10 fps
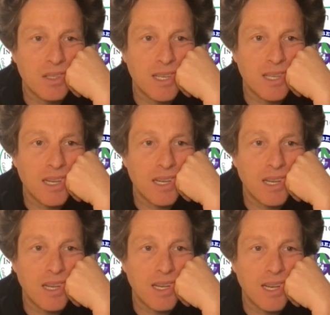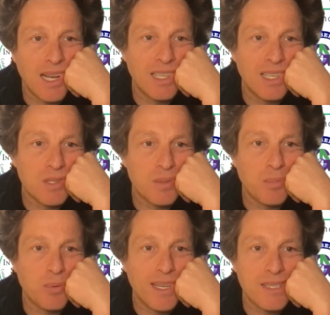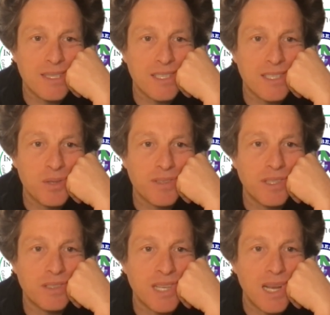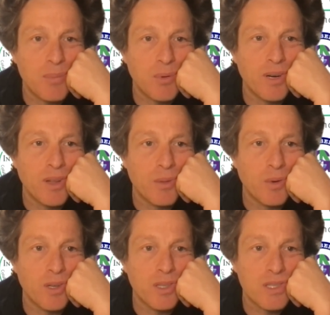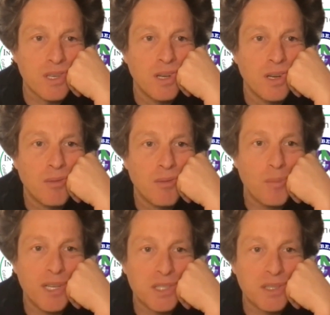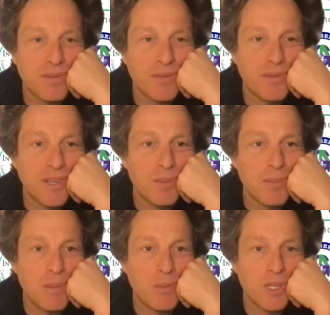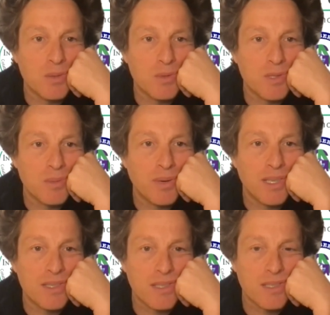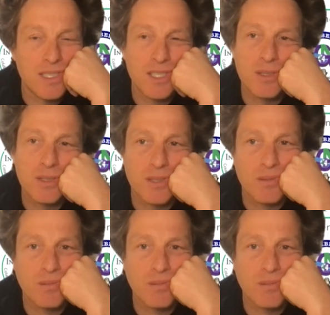could kind of suppress the seizure phenotype, or in other words, formation of fear memories would suppress the seizures?